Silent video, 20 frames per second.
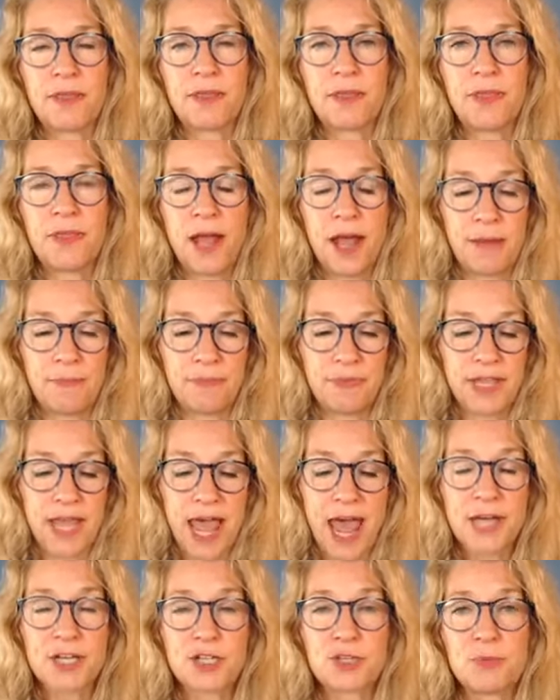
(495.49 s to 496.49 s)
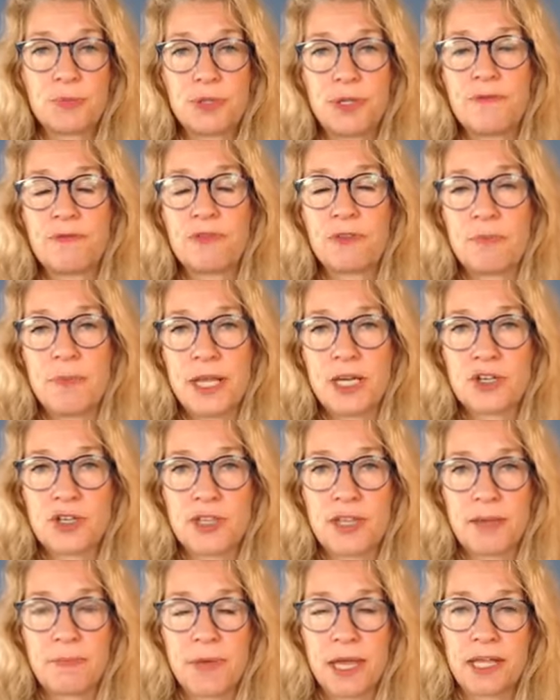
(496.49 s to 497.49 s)
the actionable
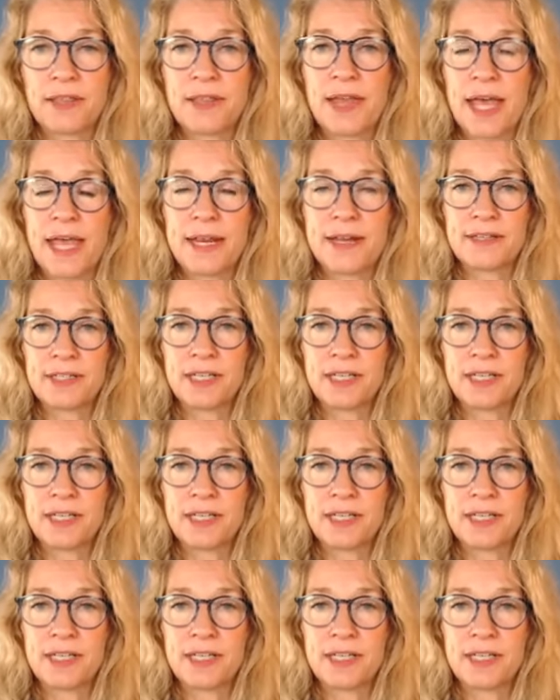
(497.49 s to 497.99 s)
information that my client